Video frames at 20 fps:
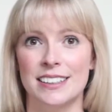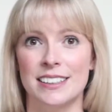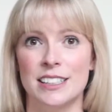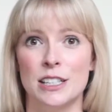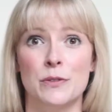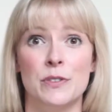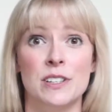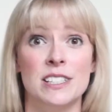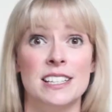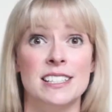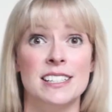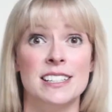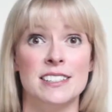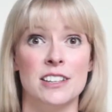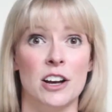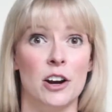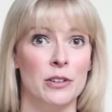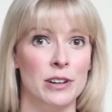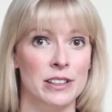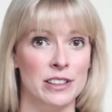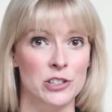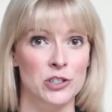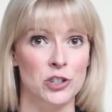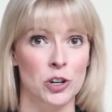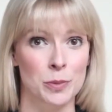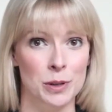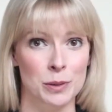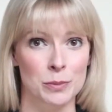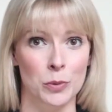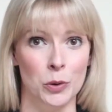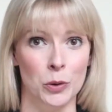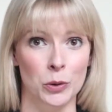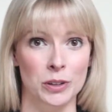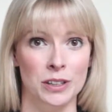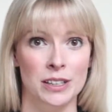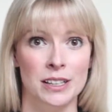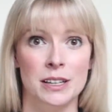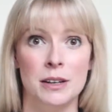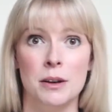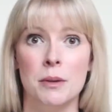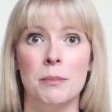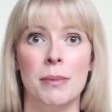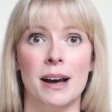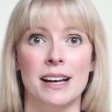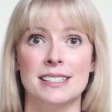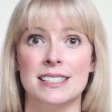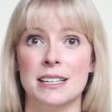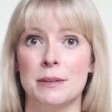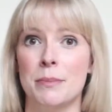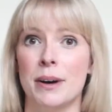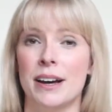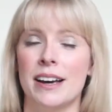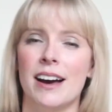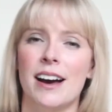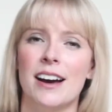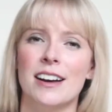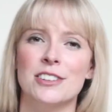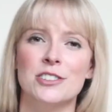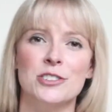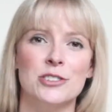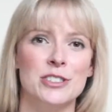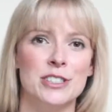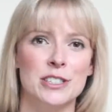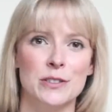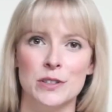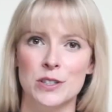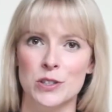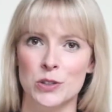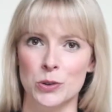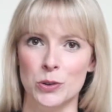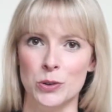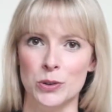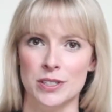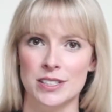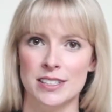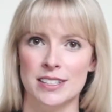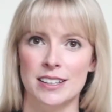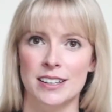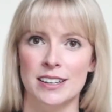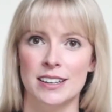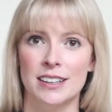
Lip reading: The visitors are in the shopping mall, passing by hundreds of stores,